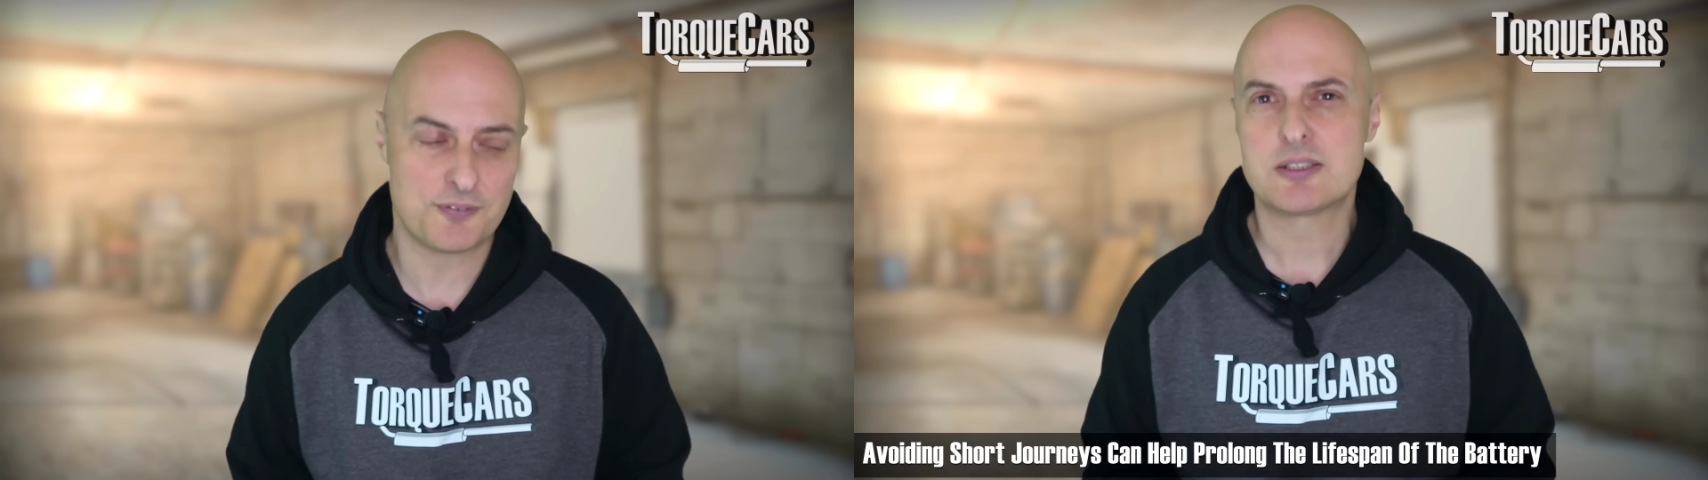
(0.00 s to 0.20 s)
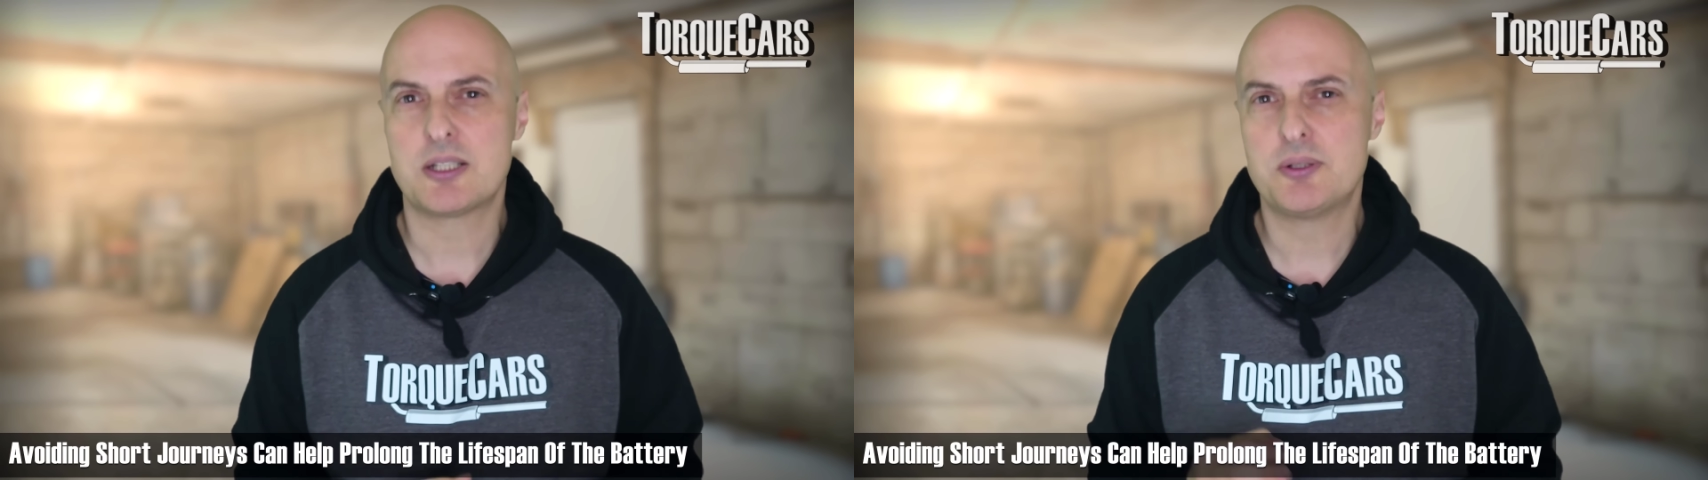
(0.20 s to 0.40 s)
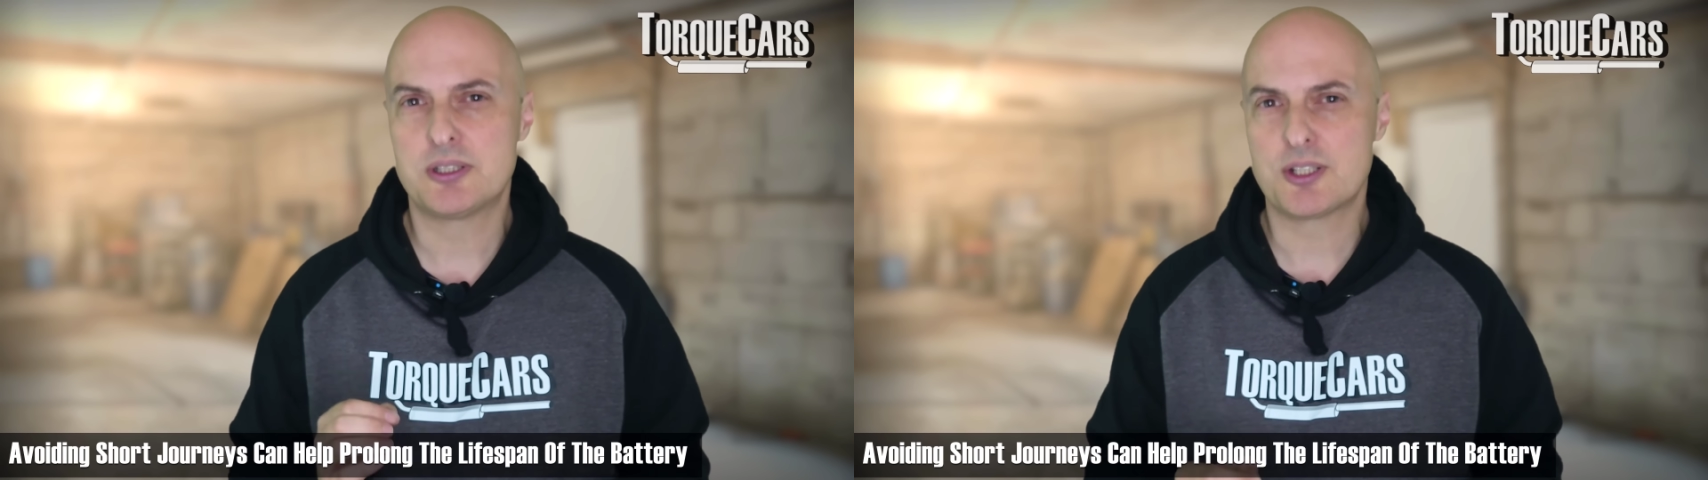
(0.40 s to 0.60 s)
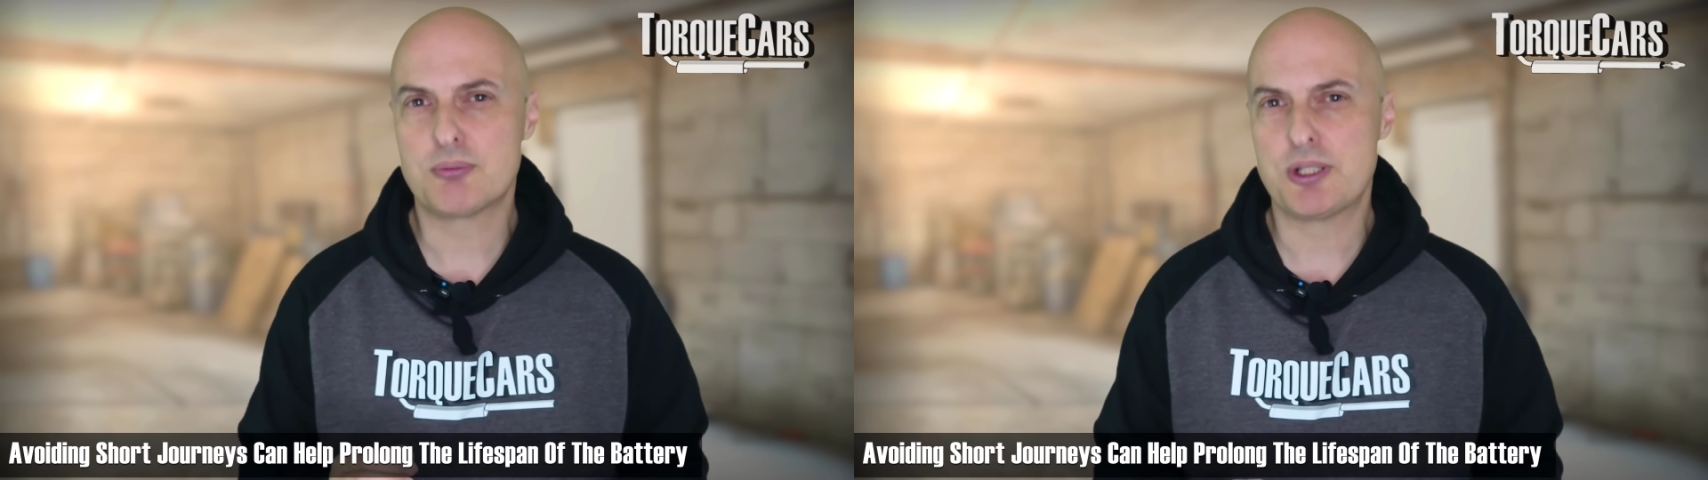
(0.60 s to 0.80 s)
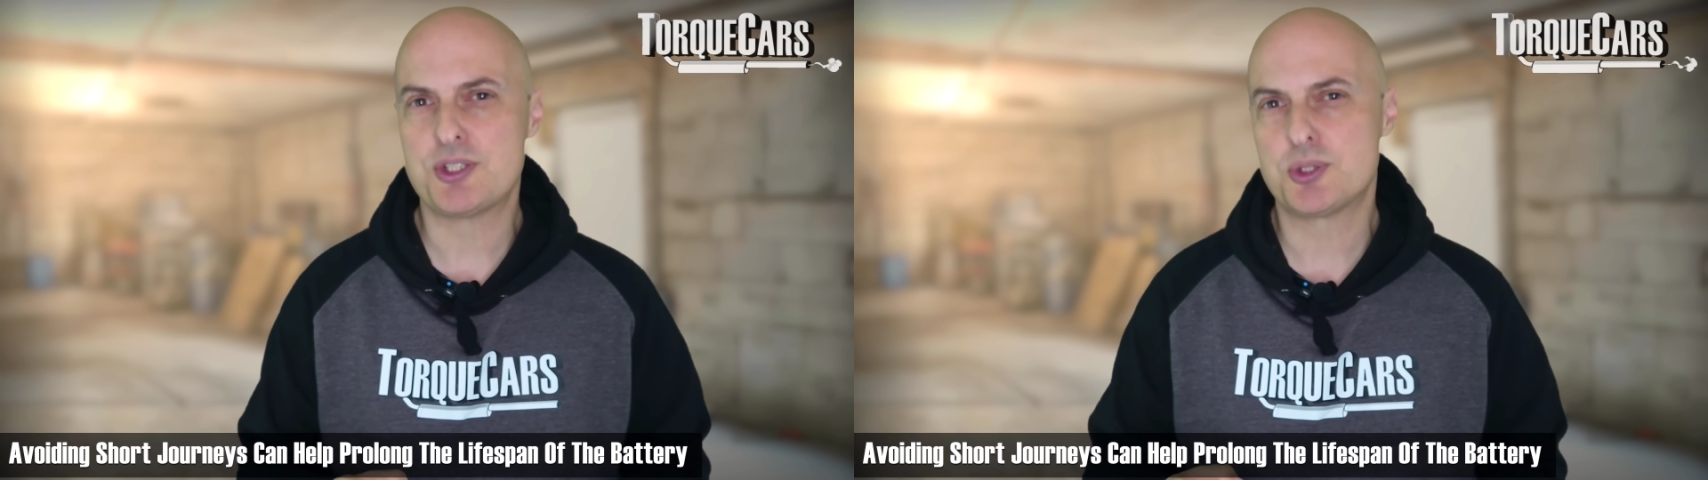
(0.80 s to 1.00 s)
So
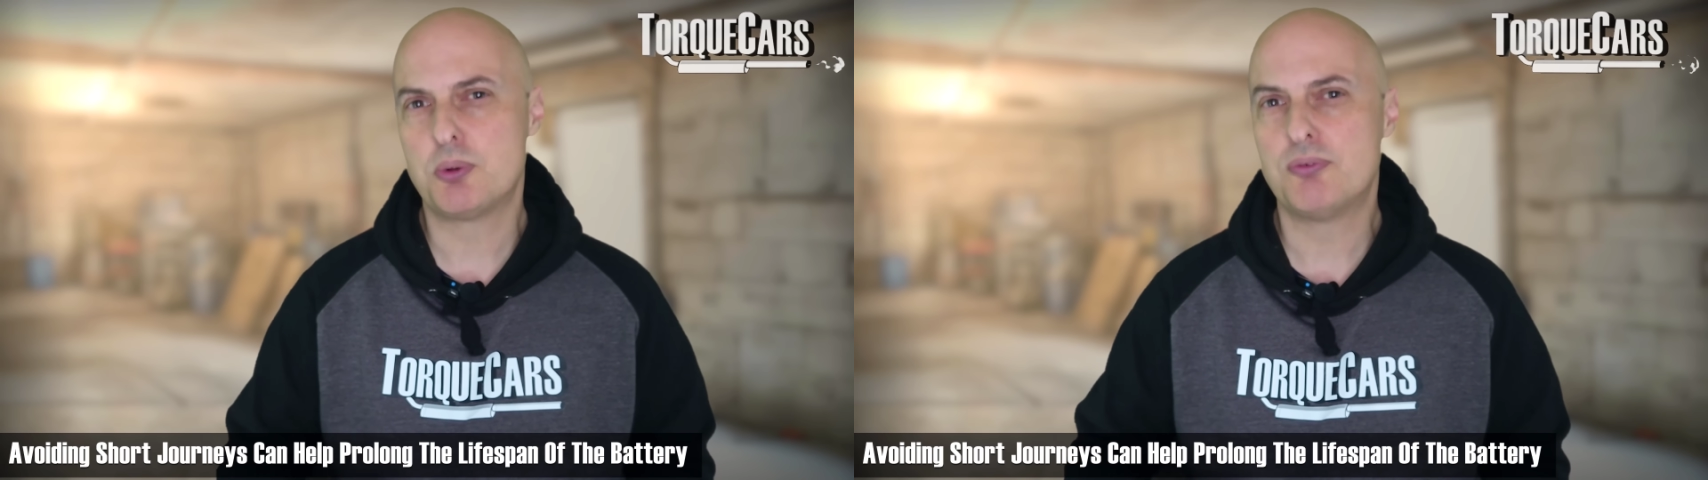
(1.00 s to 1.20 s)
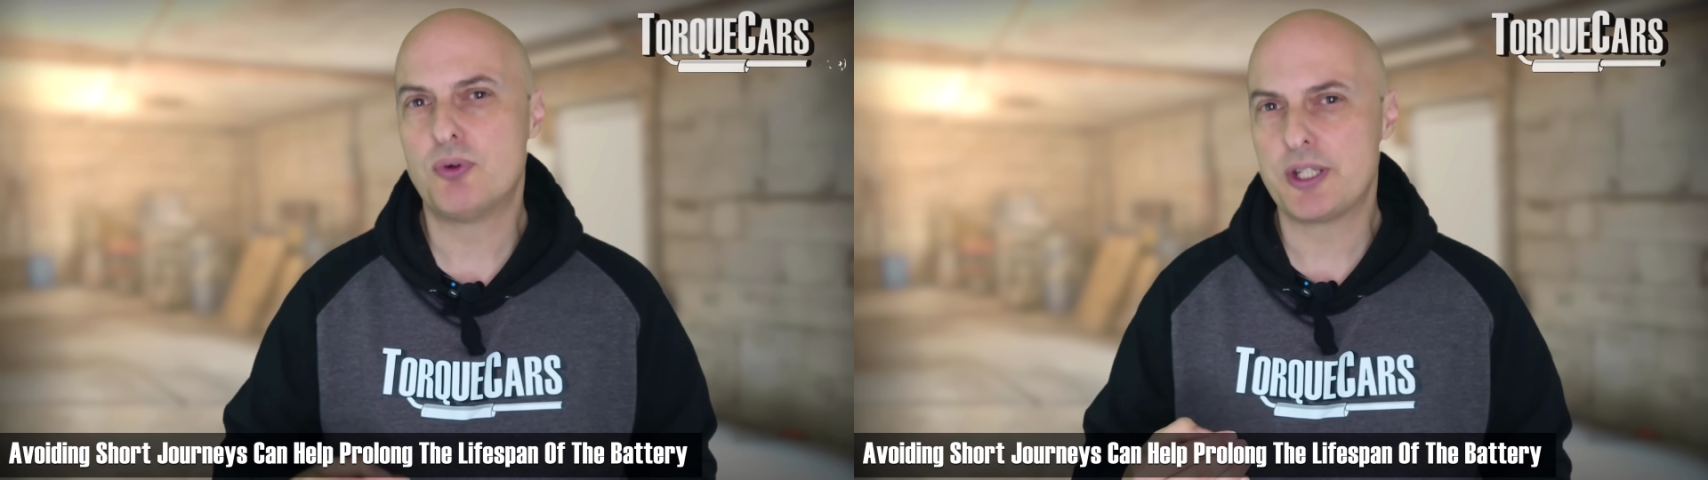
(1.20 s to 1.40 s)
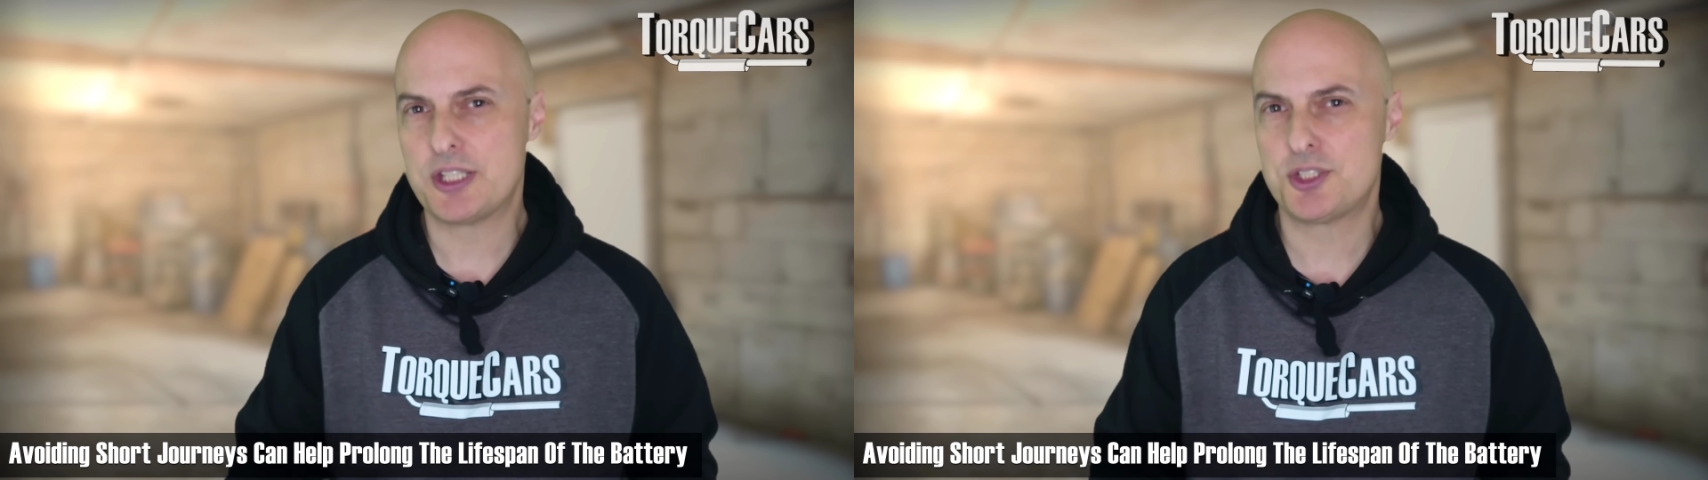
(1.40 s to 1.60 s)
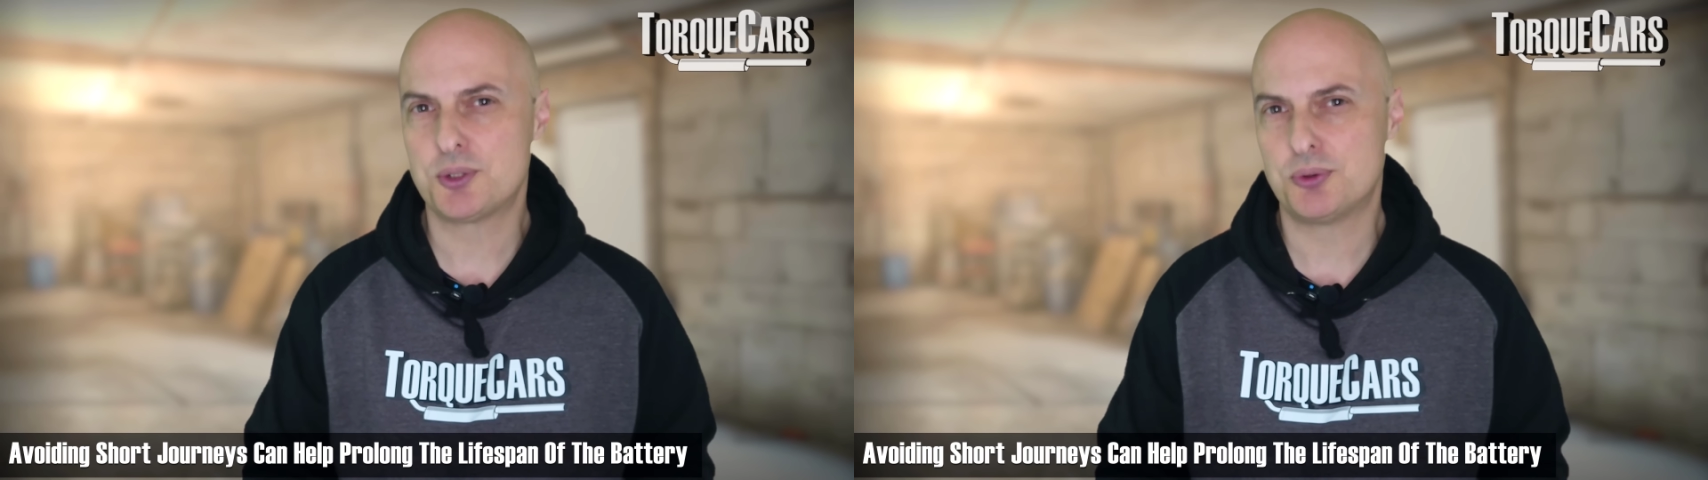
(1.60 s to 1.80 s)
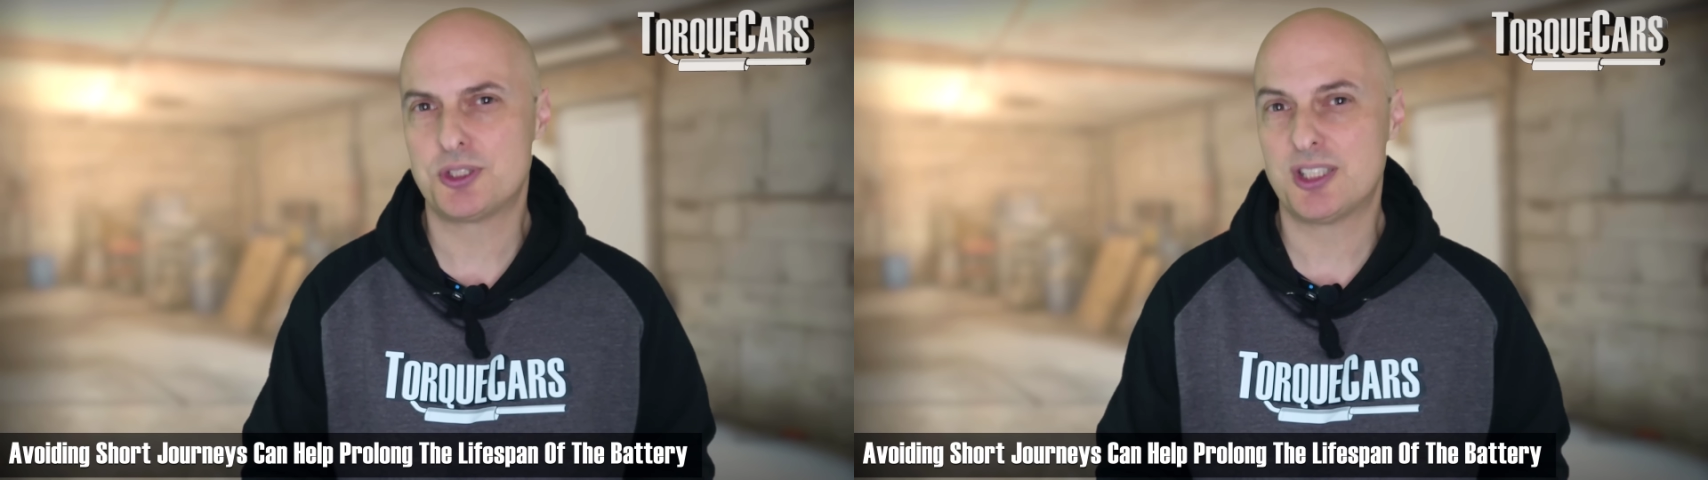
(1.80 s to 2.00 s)
another reason to avoid these
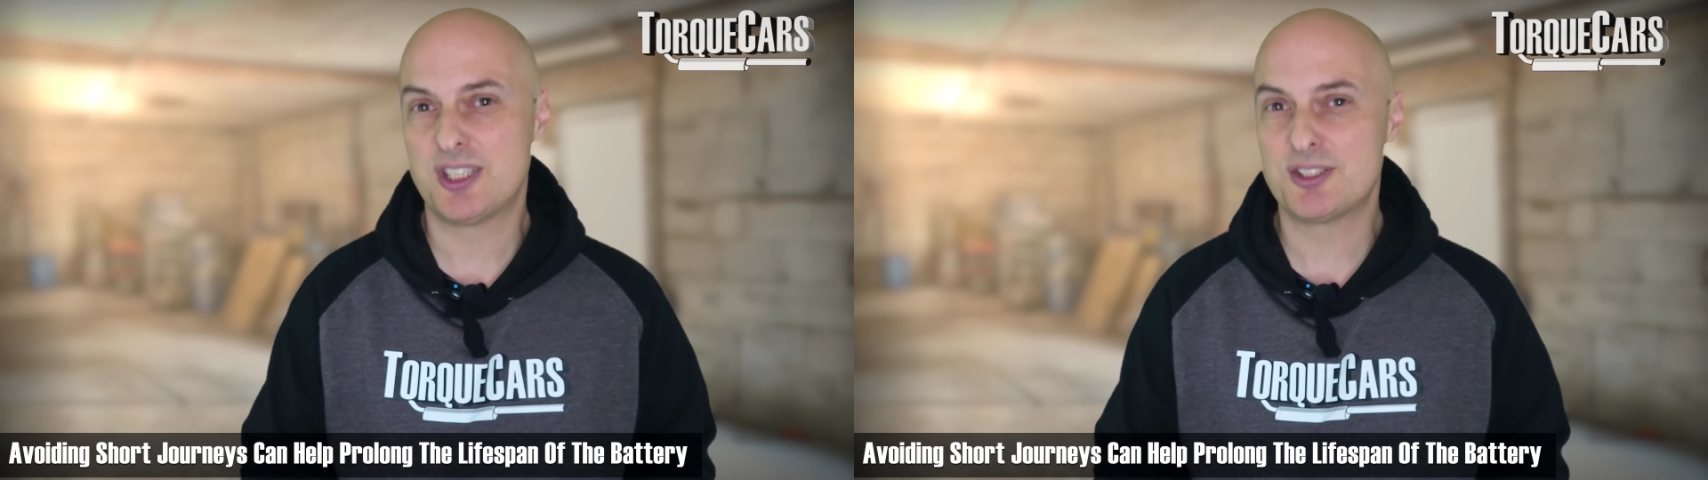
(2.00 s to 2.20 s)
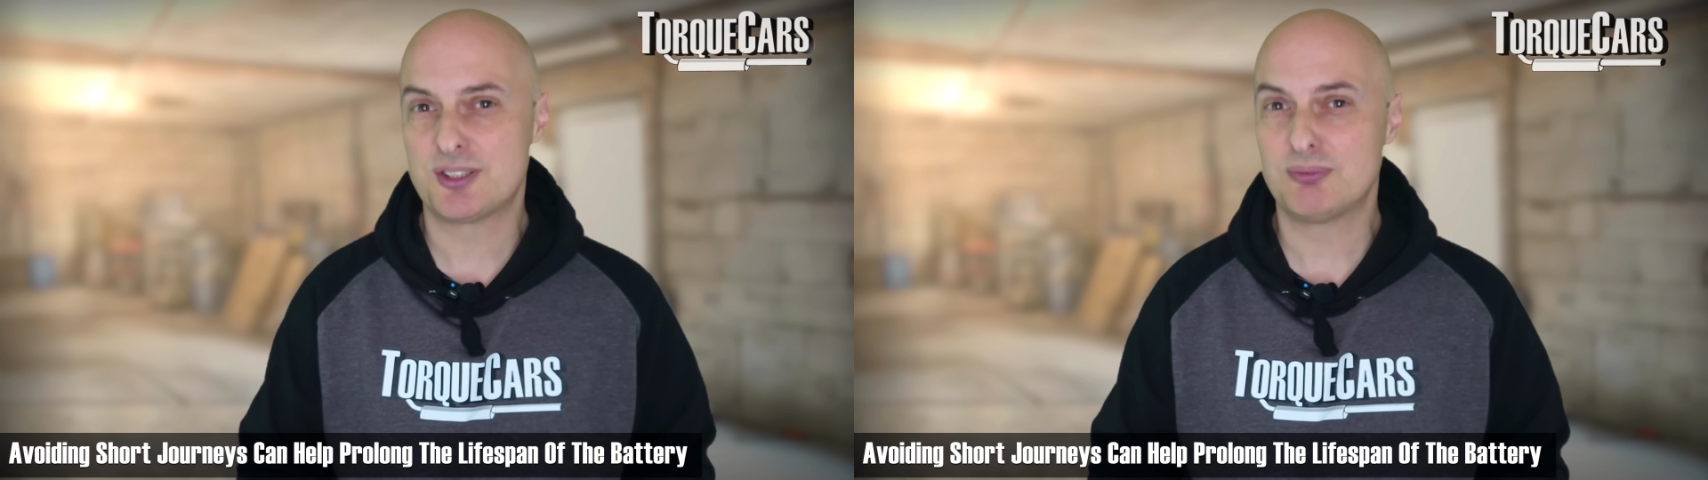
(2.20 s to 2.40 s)
short journeys